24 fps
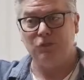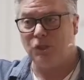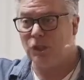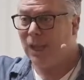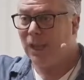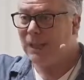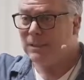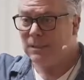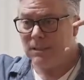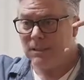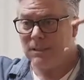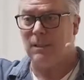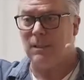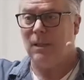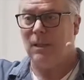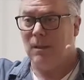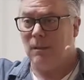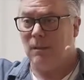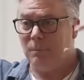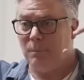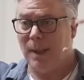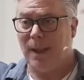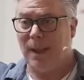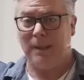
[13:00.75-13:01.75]
Just
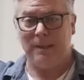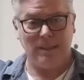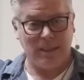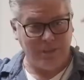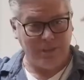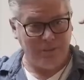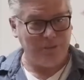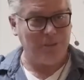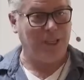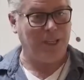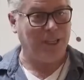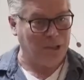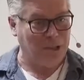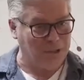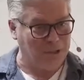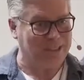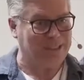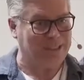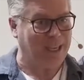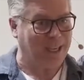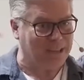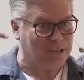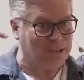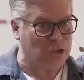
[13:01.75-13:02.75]
by lifting your
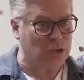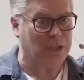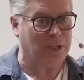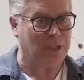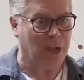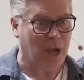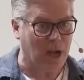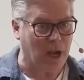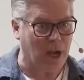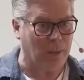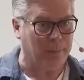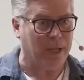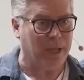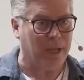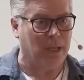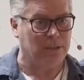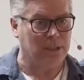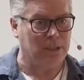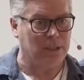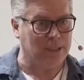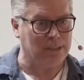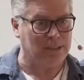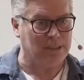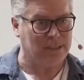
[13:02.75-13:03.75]
attention up
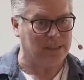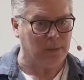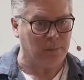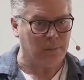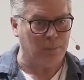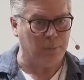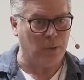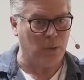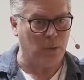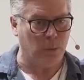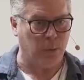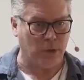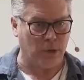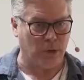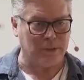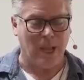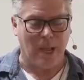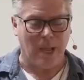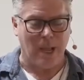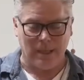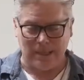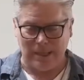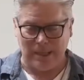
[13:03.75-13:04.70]
to the simple words,